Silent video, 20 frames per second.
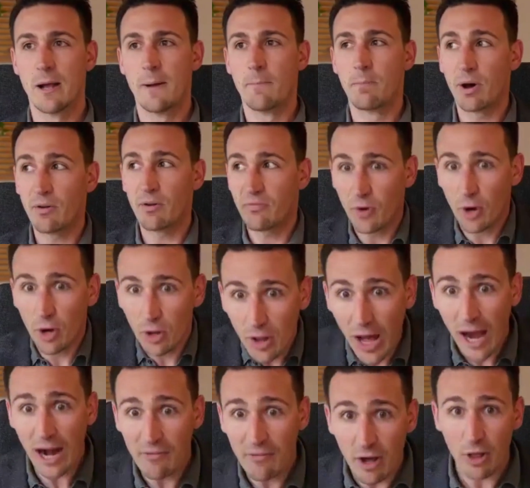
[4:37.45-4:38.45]
but for a
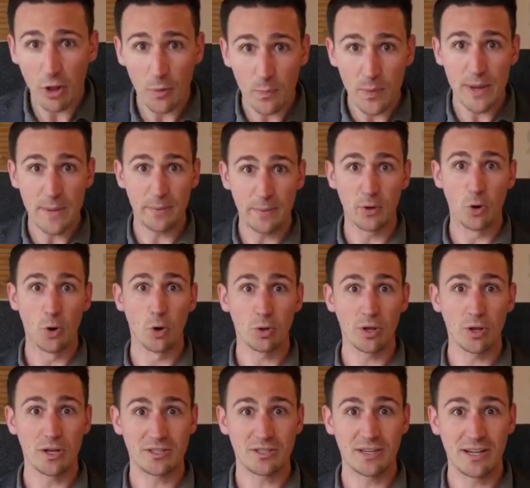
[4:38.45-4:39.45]
lot of other people who are
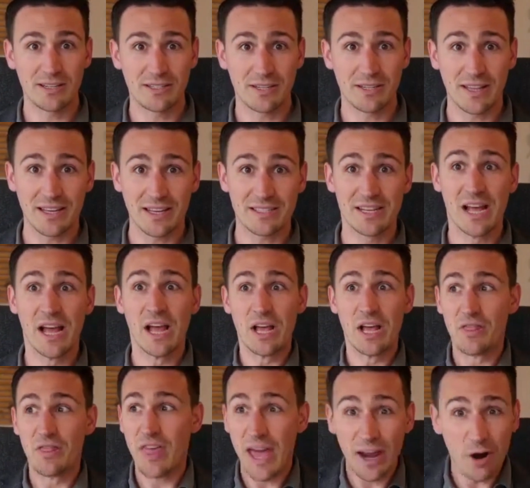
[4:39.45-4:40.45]
listening to this,
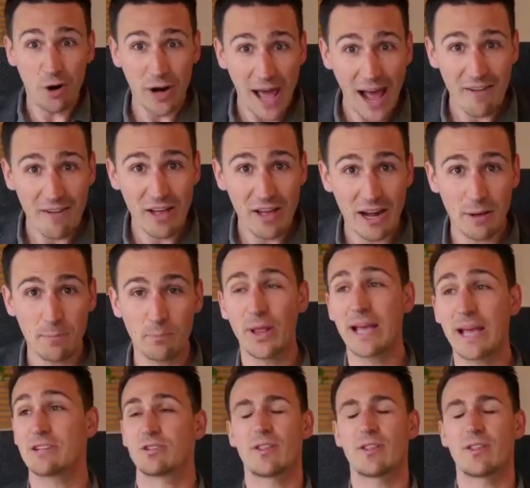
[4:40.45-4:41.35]
they don't have that in place.